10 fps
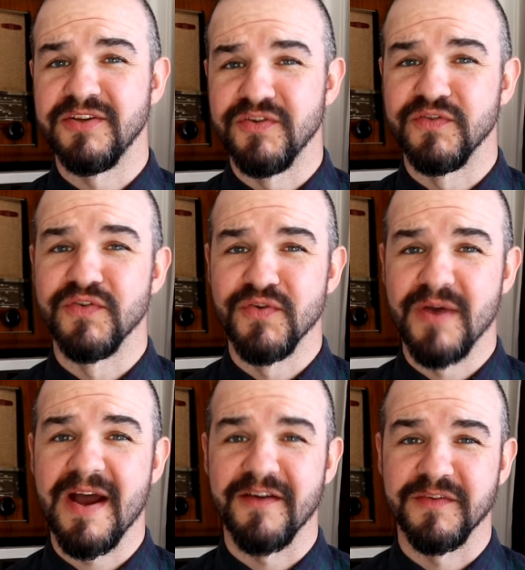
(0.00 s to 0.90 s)
you do
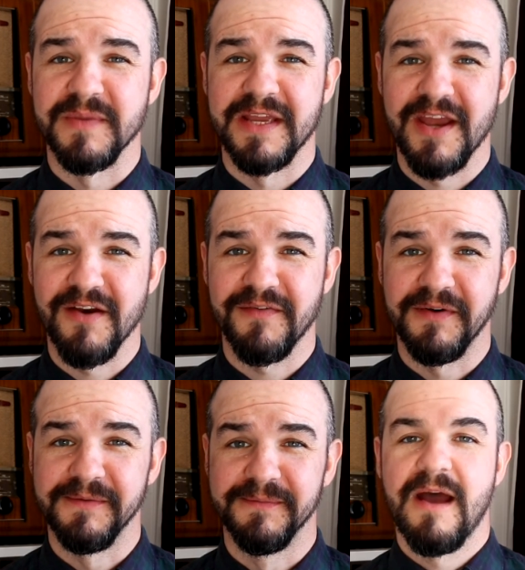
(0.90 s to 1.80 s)
have to be
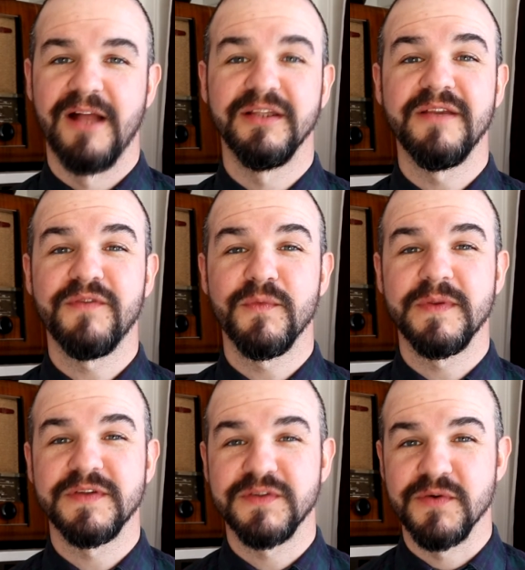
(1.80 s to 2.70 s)
careful. I'll leave you
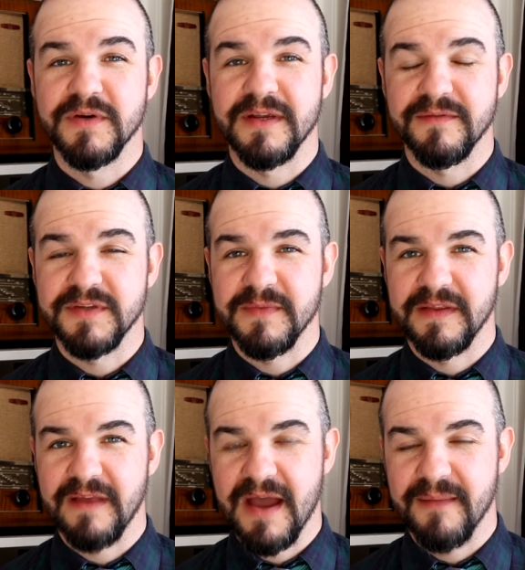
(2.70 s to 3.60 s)
with a story of
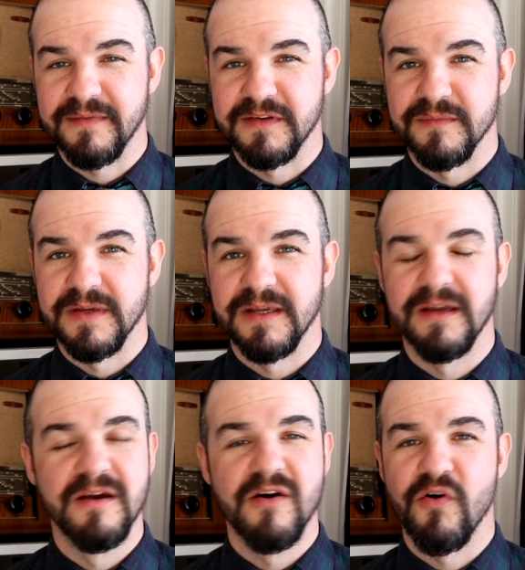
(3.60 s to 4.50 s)
something that happened to
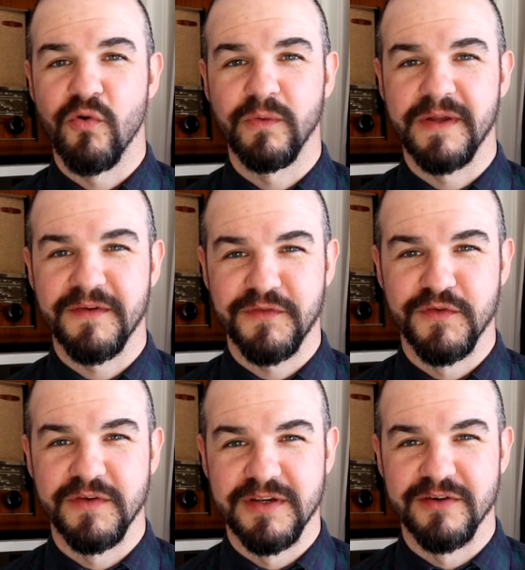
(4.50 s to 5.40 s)
me only a
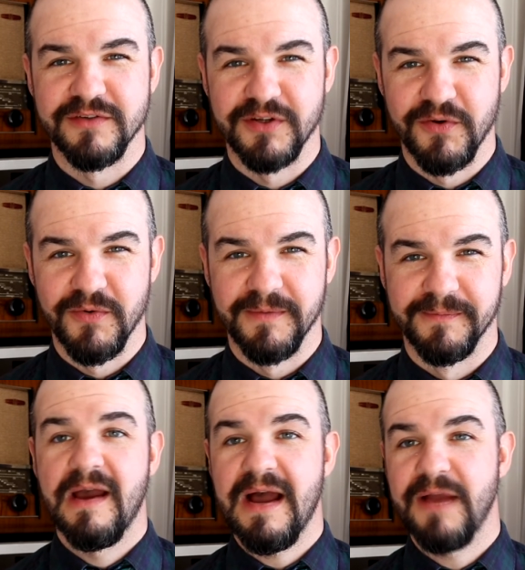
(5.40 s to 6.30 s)
few years ago.
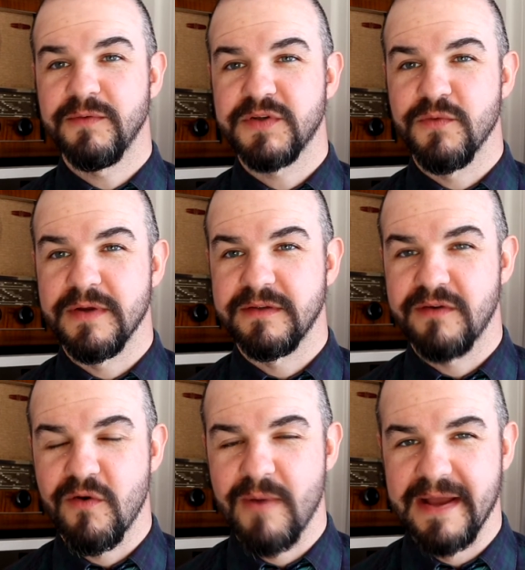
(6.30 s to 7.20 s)
I was going
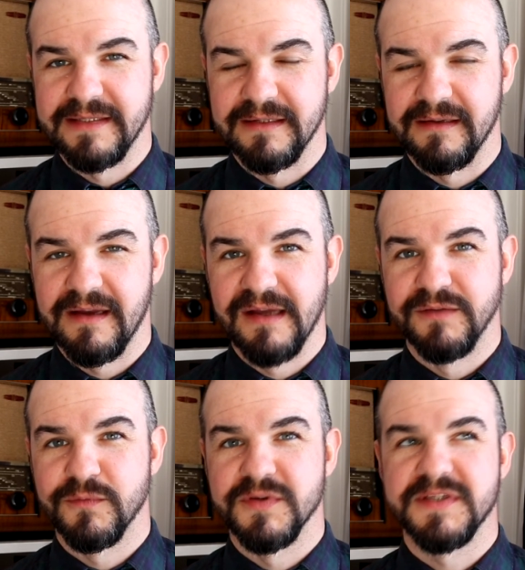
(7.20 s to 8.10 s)
to a wedding
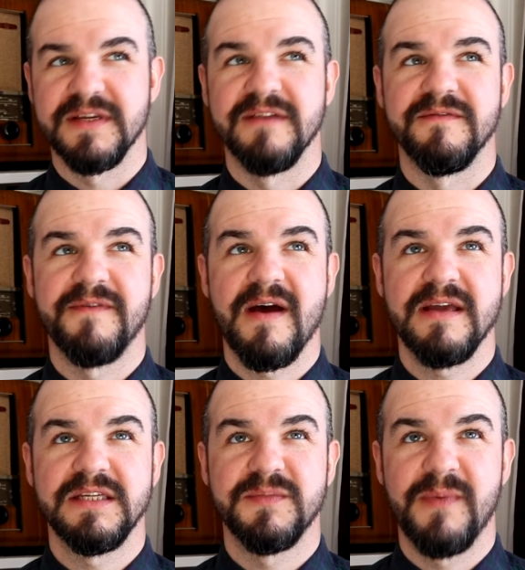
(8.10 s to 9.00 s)
and was
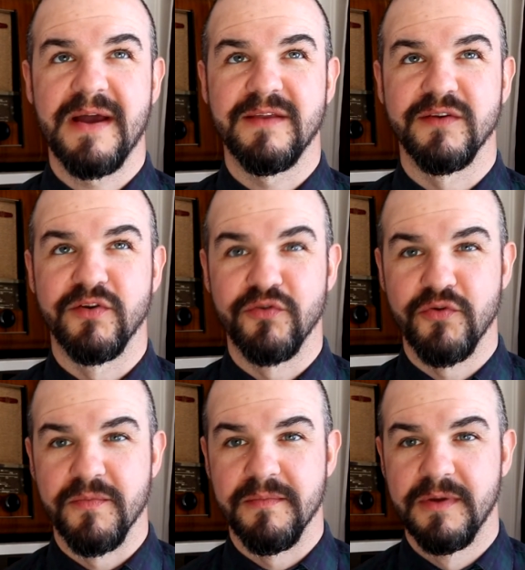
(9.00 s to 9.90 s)
advised by the
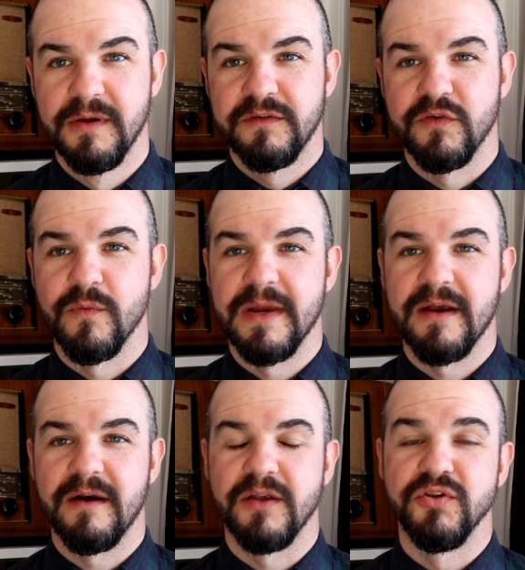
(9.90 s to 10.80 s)
groom to
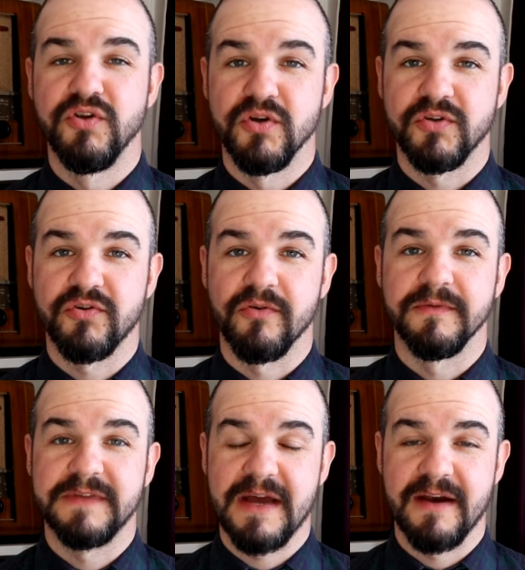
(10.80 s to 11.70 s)
wear a
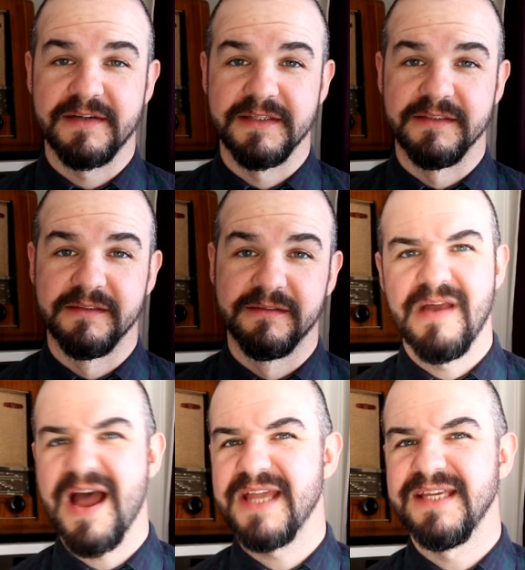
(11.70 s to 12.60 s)
neutral tartan,
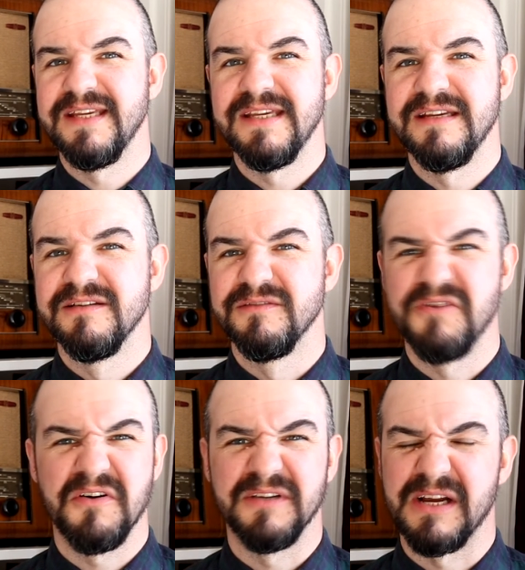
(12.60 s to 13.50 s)
i.e.
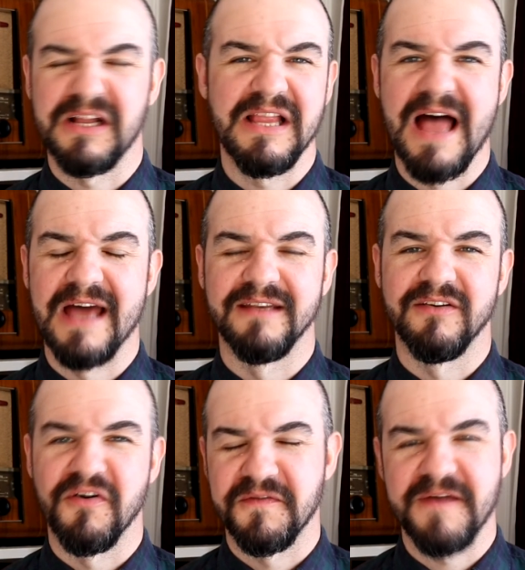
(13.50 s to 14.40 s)
not a
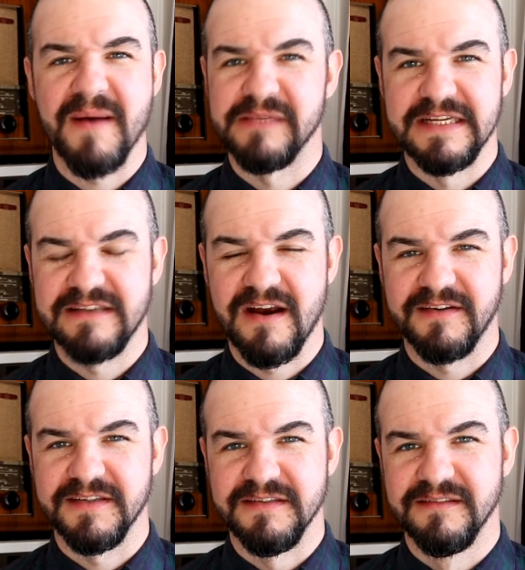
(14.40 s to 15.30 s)
clan or family
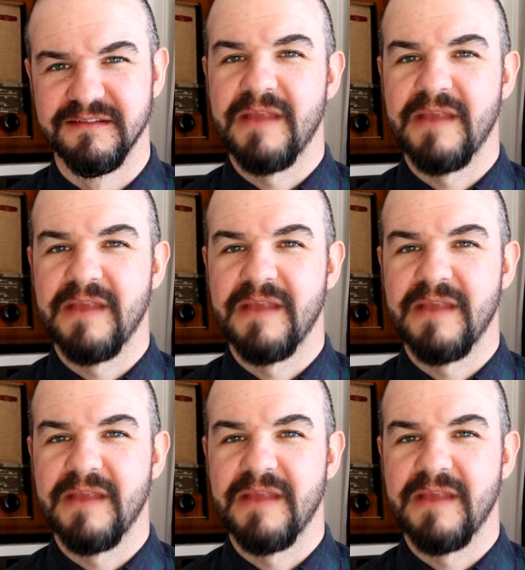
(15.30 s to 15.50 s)
tartan.